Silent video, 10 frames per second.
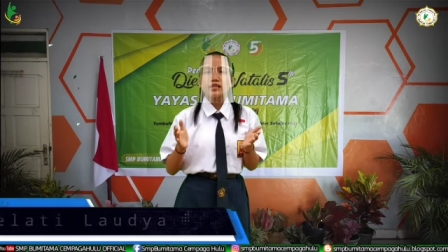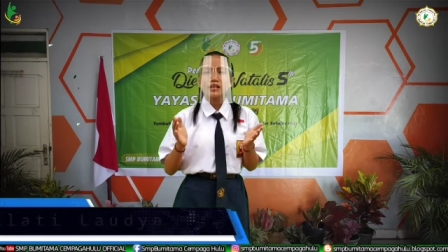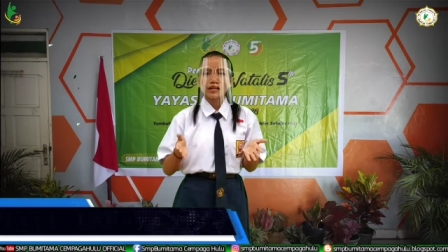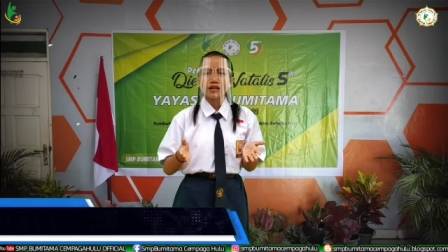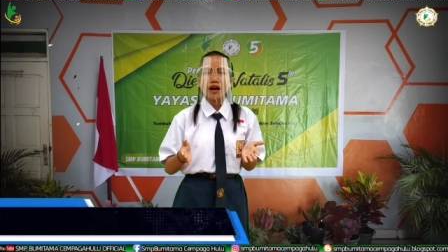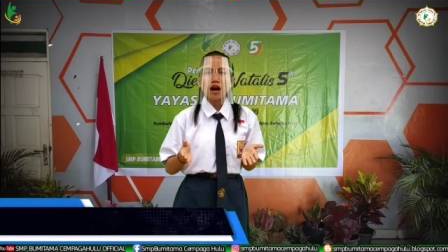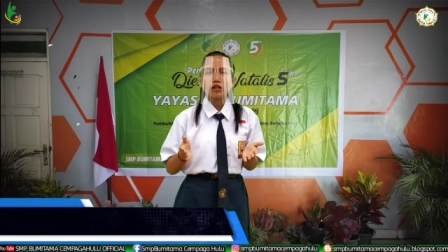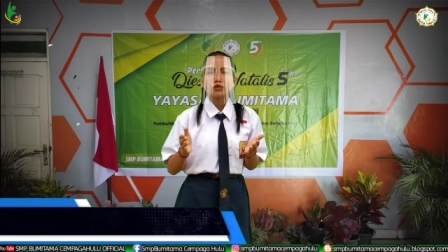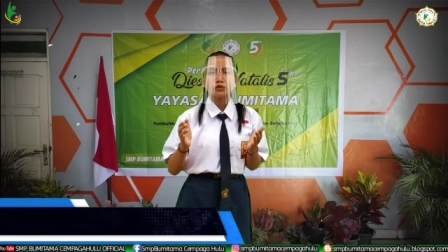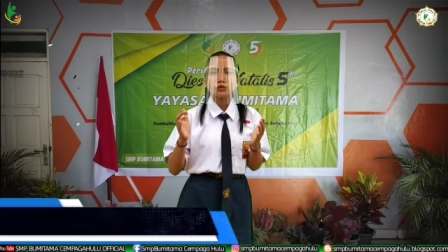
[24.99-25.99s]
here
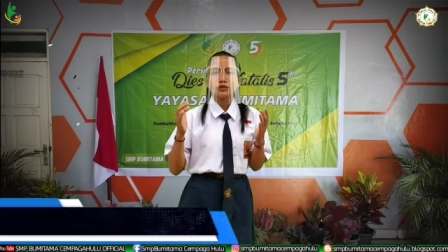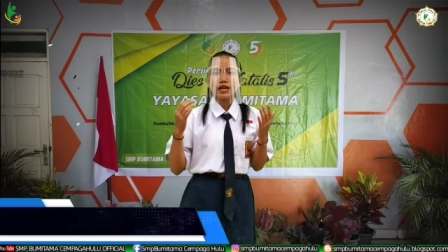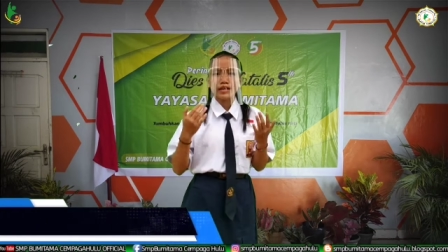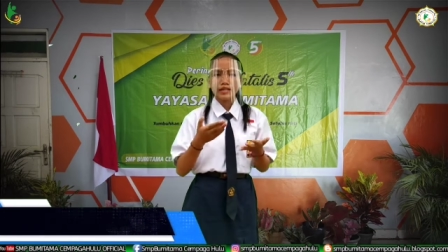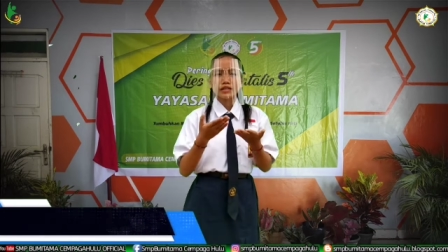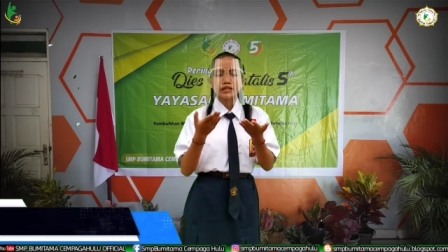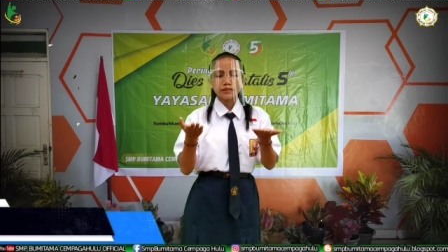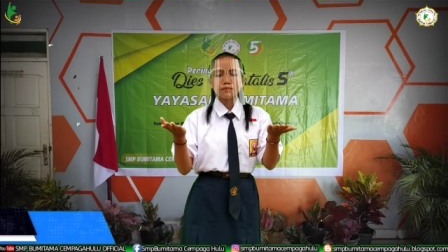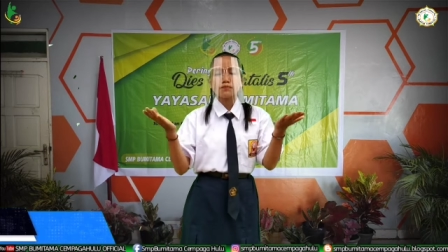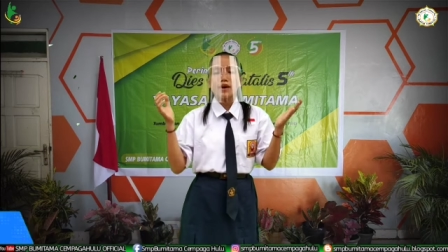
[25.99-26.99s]
all together
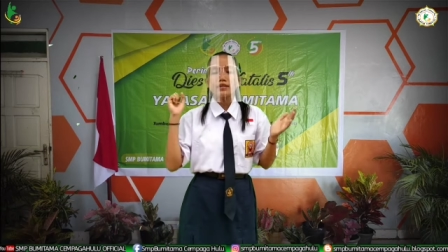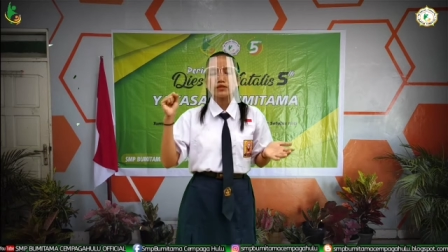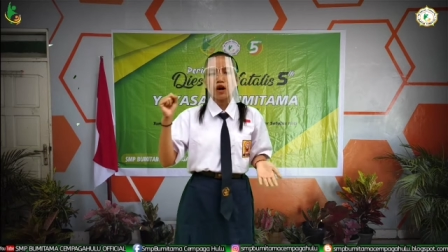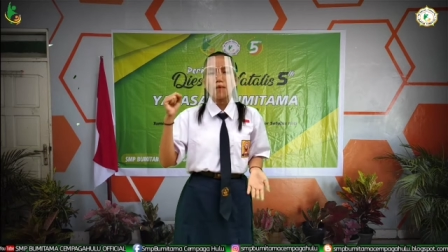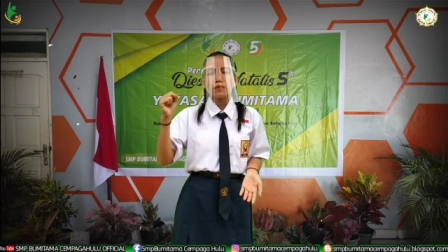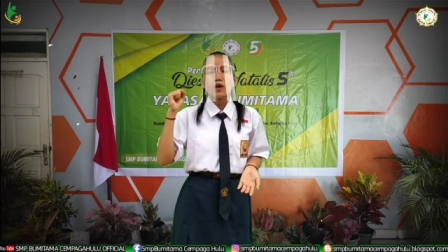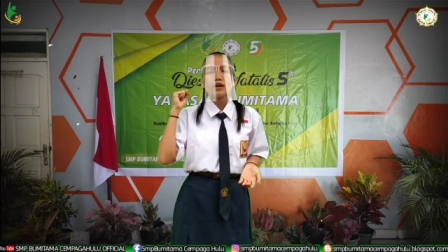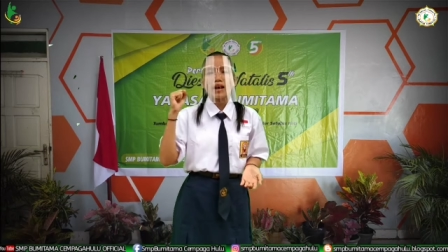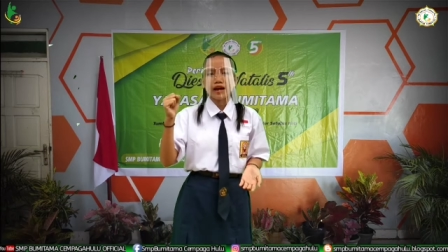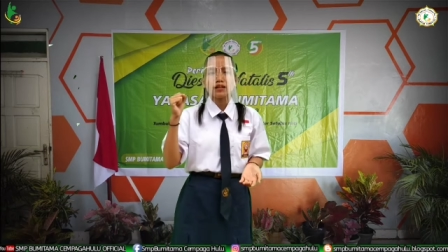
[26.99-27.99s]
in the best of
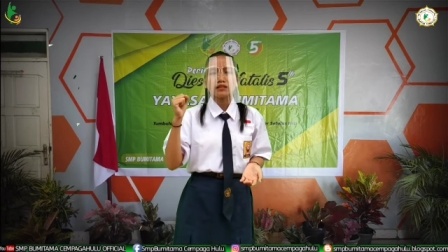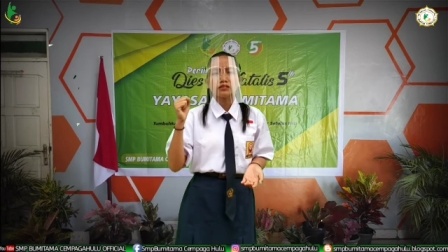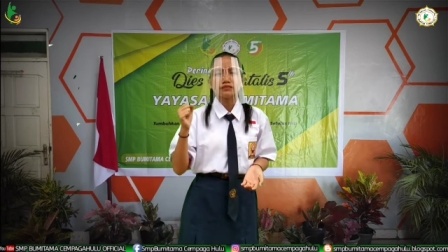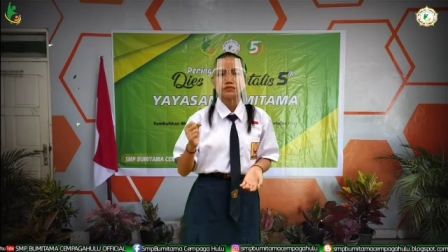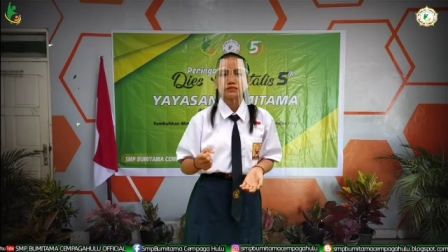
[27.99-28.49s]
our health.